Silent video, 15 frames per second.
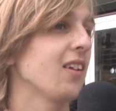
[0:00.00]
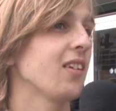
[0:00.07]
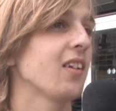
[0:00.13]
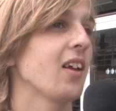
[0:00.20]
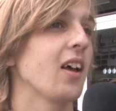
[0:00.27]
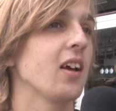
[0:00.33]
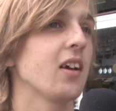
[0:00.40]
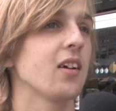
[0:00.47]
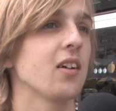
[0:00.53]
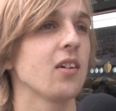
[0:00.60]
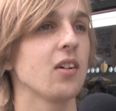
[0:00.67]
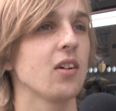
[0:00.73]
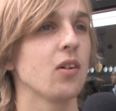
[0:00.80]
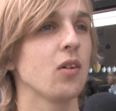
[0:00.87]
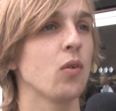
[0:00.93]
it's like
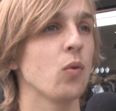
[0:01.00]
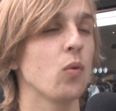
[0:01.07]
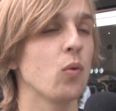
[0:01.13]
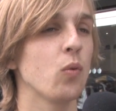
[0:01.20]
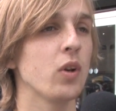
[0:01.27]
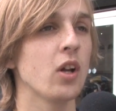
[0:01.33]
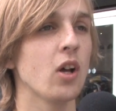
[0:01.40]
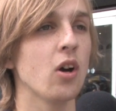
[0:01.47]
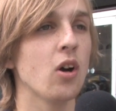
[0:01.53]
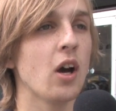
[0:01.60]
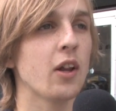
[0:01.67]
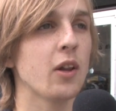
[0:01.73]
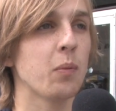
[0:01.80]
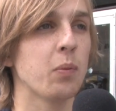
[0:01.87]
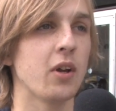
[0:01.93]
we know
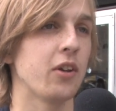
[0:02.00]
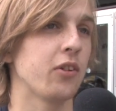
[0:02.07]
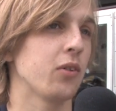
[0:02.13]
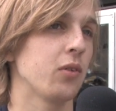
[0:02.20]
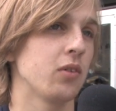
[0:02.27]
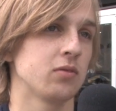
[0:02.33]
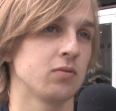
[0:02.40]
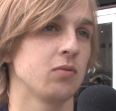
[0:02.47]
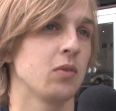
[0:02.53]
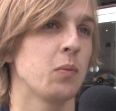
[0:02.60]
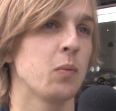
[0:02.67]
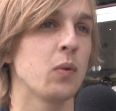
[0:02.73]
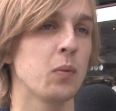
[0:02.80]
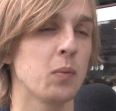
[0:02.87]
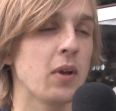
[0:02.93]
how they play, so we
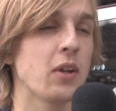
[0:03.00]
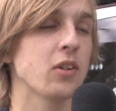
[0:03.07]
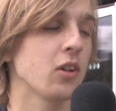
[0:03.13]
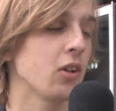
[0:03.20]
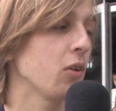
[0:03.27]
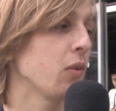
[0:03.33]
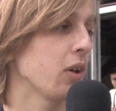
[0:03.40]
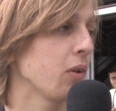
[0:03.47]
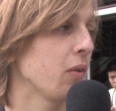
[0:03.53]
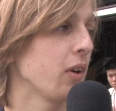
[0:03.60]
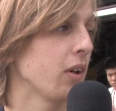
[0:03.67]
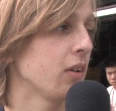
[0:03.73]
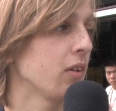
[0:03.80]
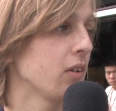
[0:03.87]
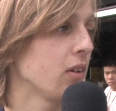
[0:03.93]
basically knew we could
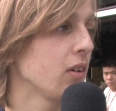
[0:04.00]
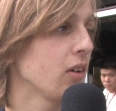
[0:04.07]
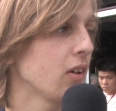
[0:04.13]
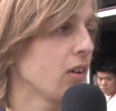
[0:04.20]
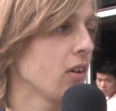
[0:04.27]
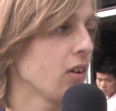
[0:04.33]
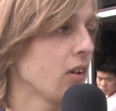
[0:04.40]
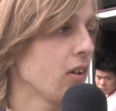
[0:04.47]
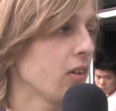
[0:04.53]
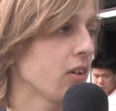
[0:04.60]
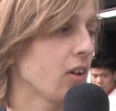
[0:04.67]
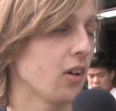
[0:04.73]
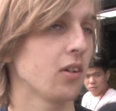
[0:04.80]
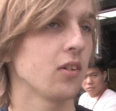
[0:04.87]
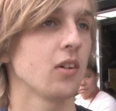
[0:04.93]
win.
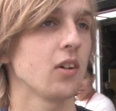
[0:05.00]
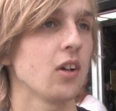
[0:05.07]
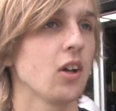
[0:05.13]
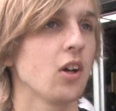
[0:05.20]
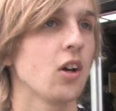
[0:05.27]
So it